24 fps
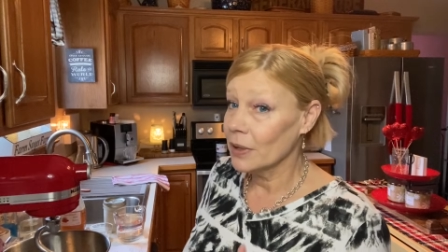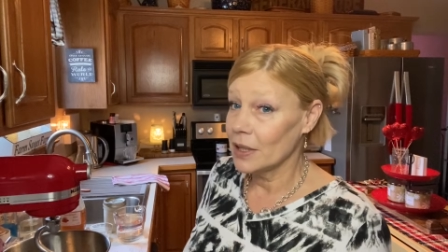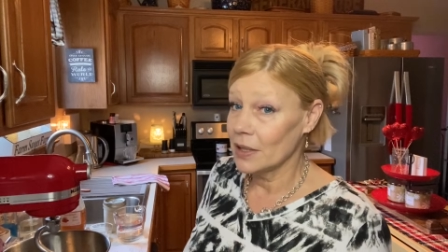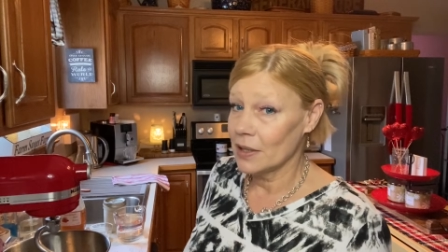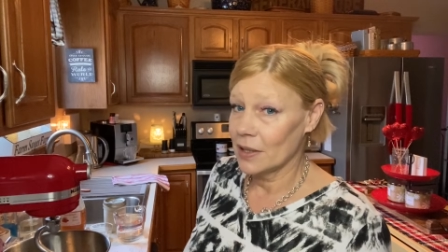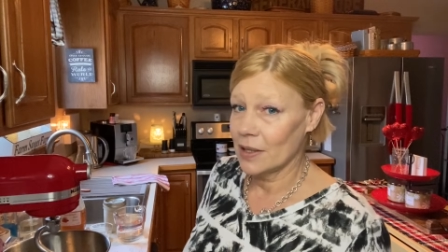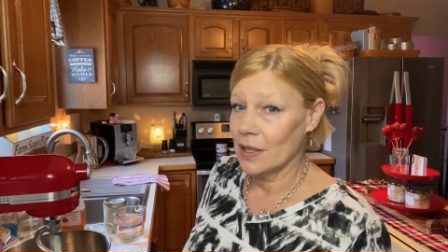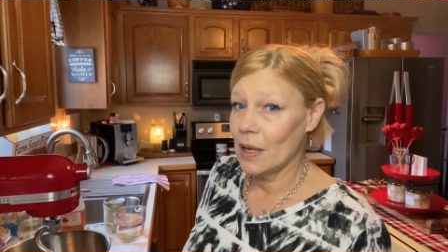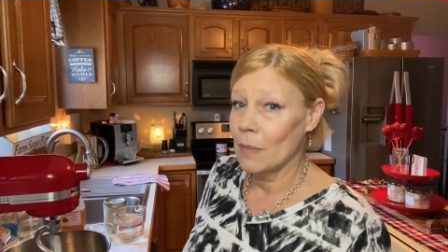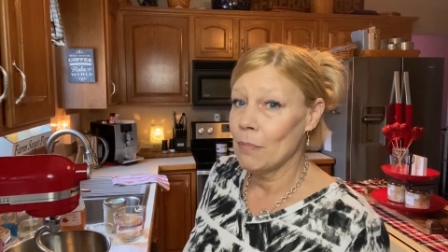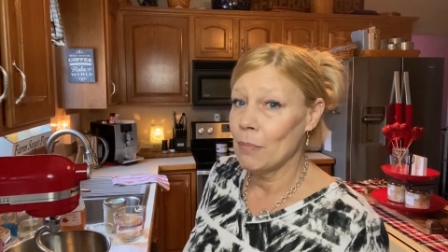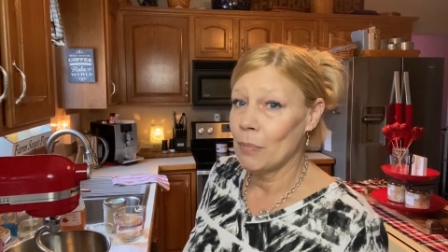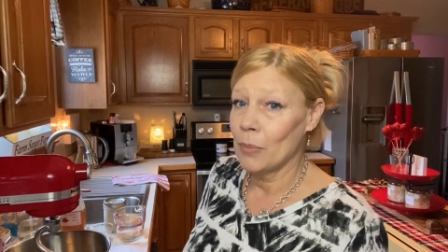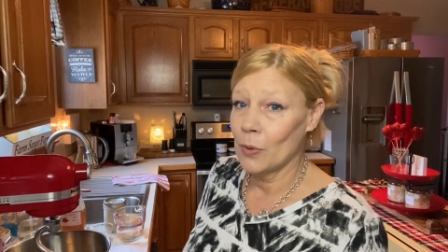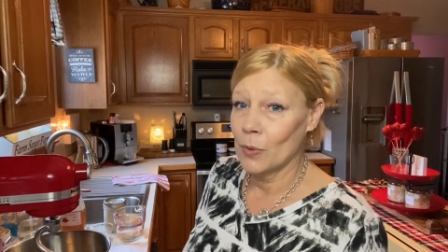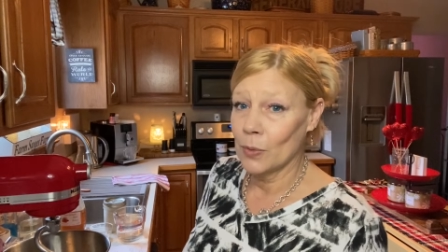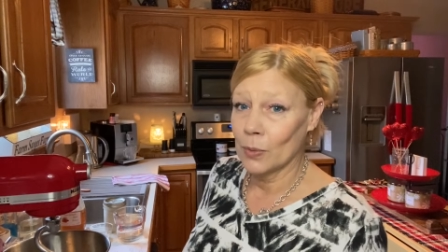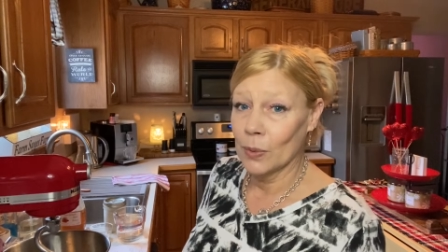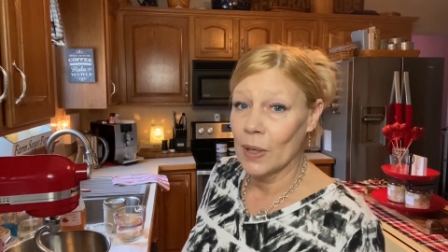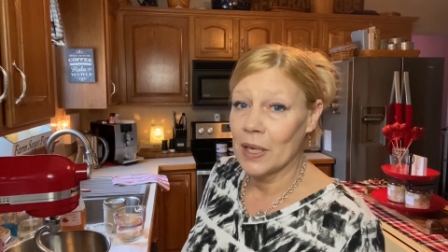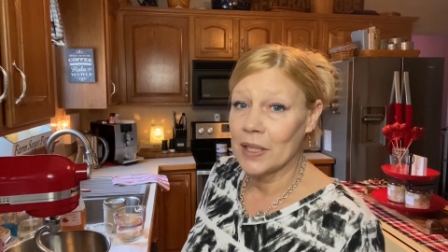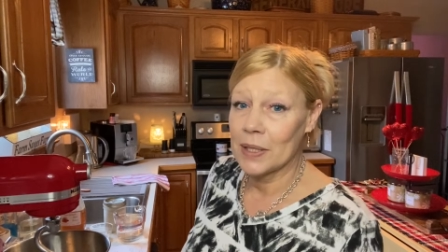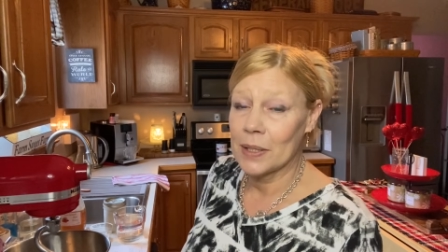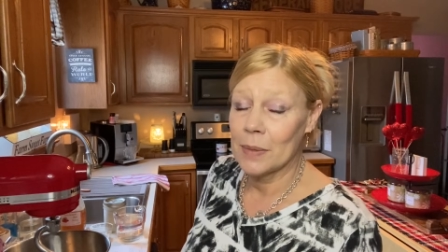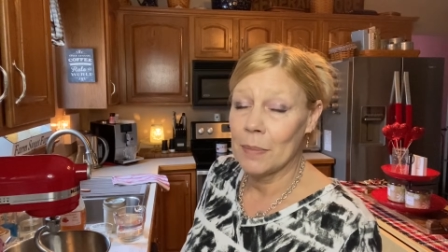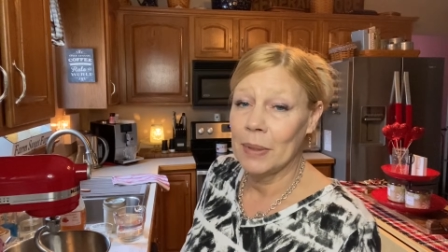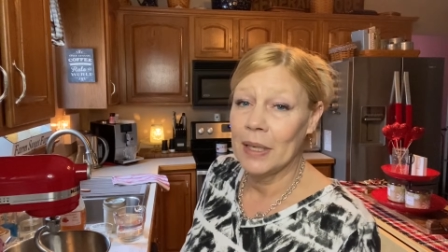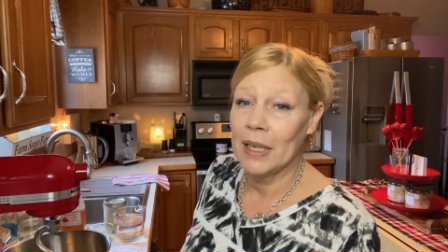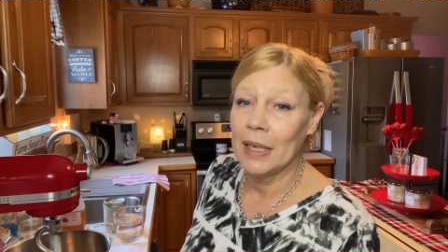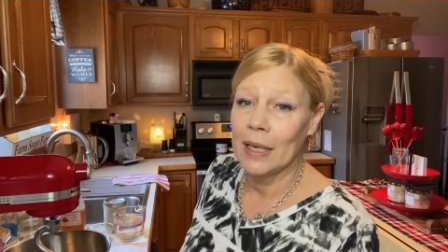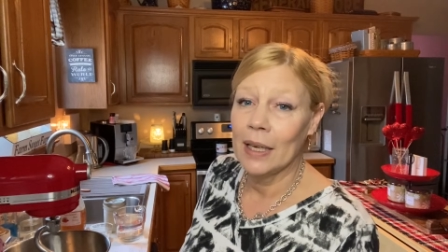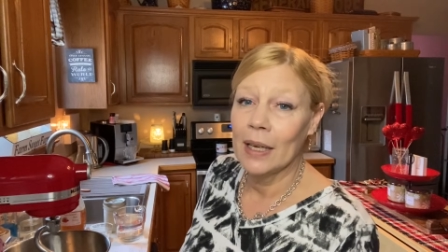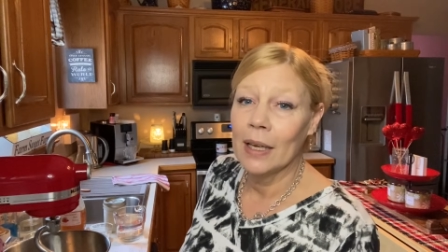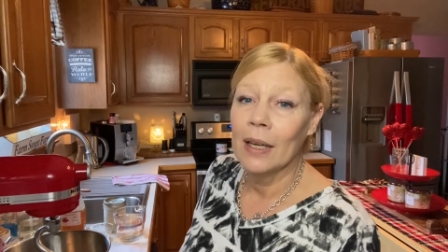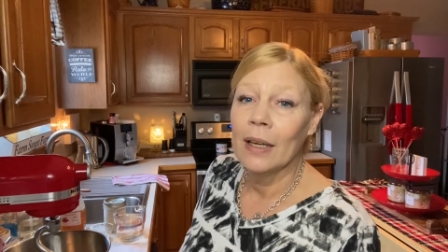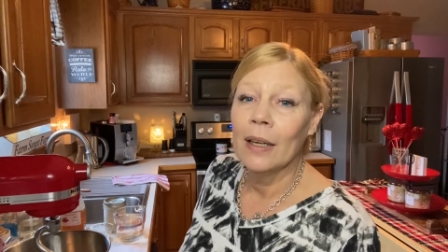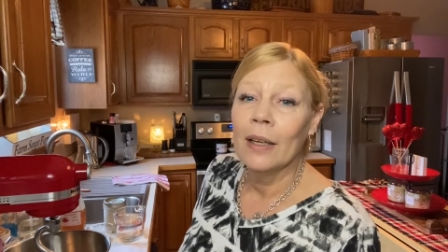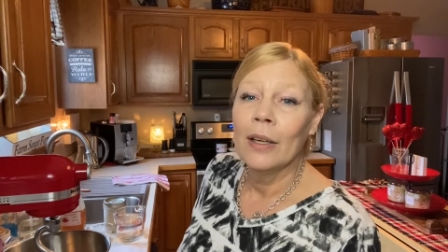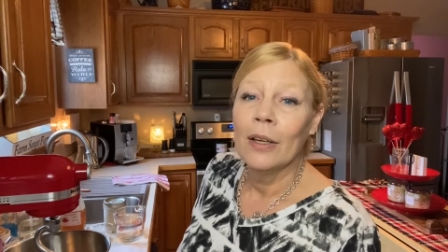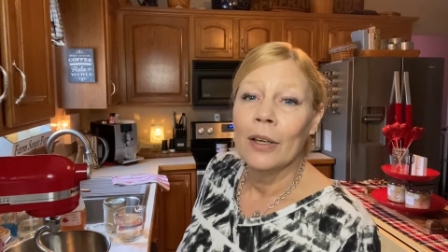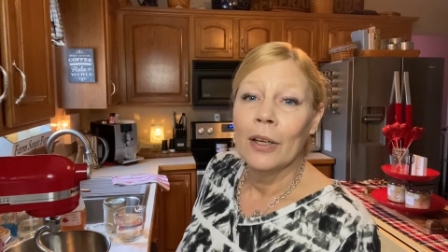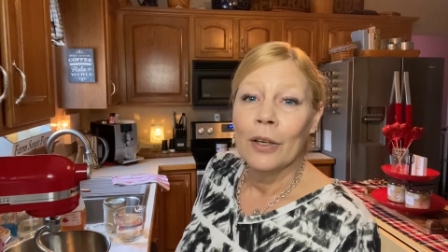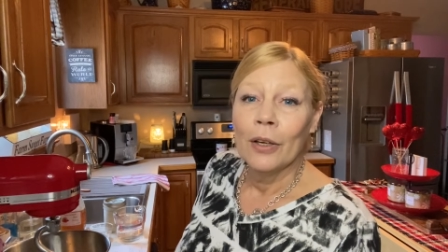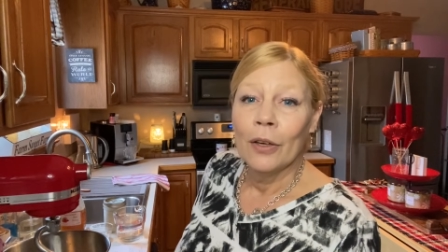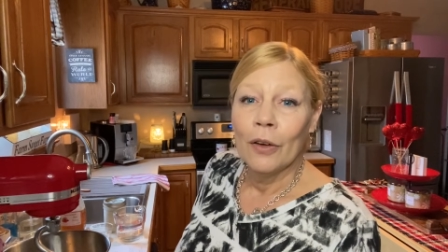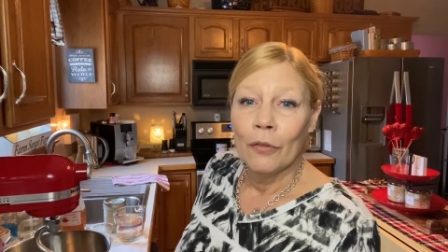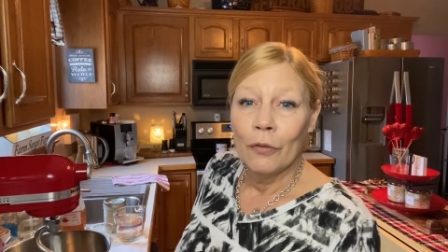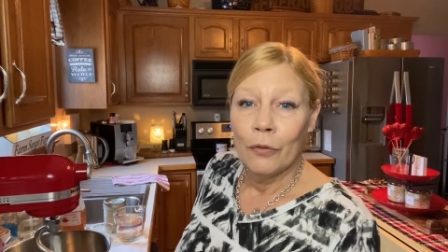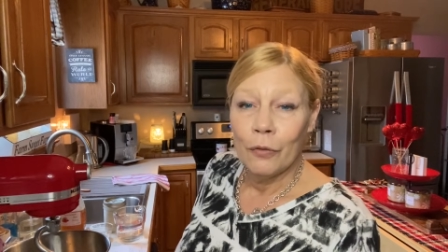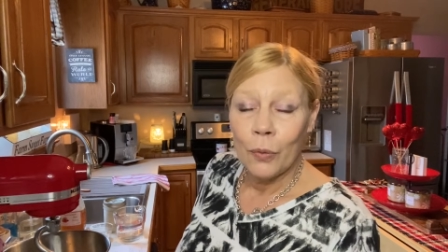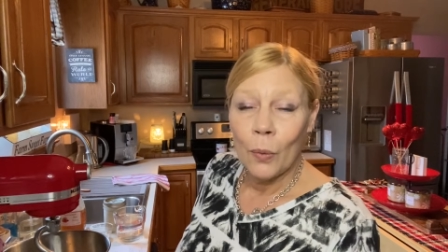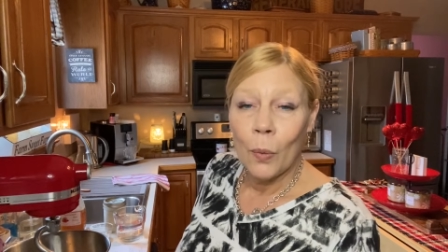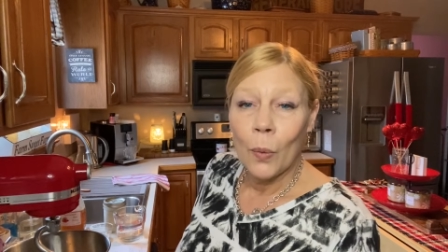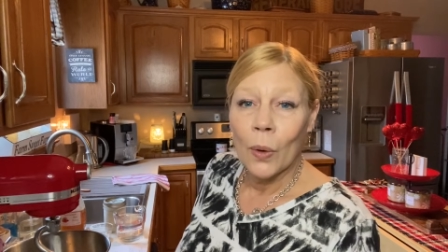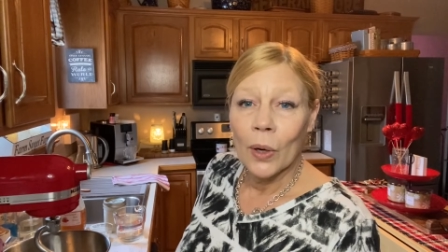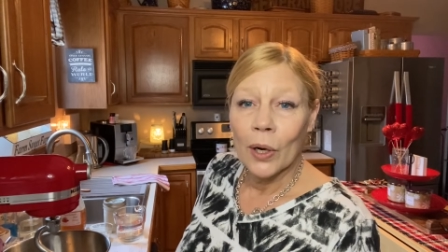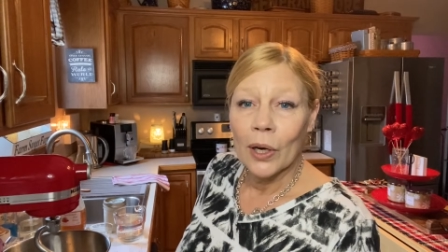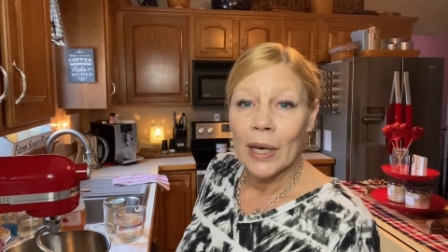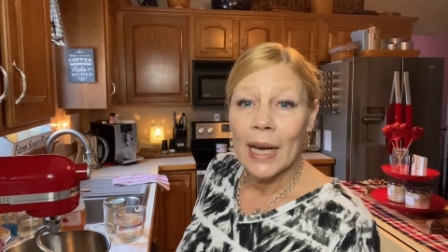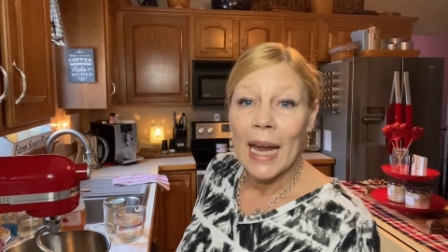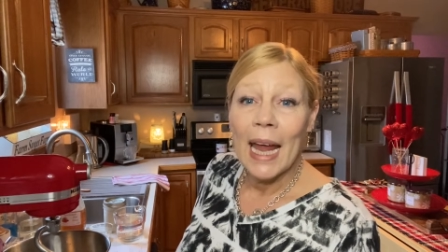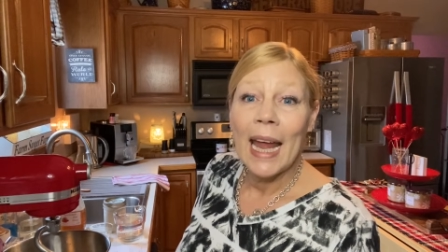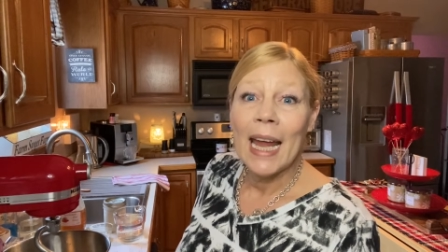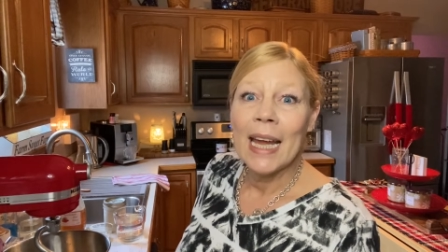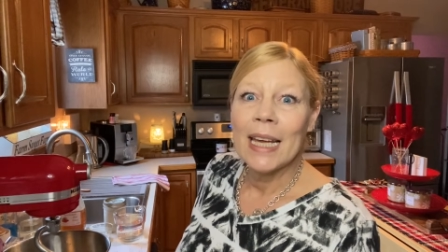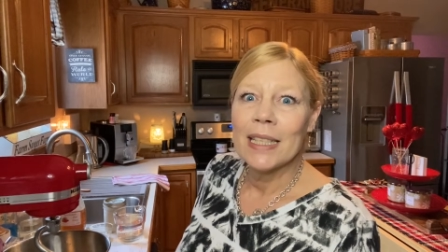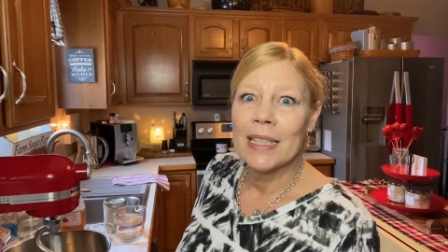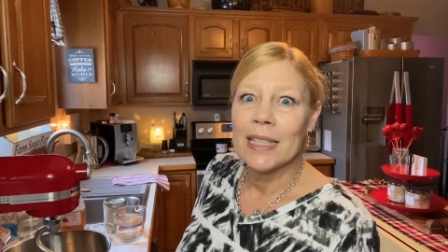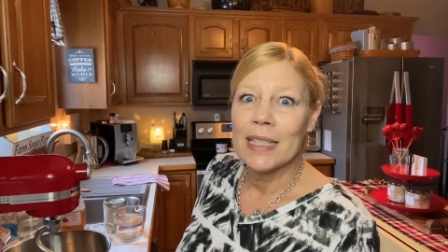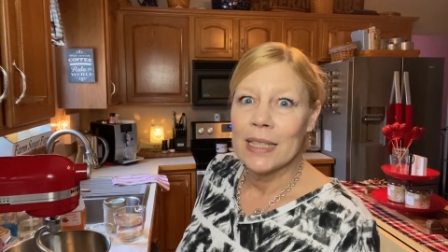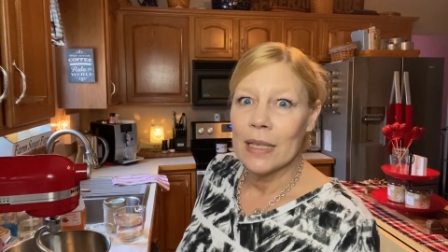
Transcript: simple recipe for a,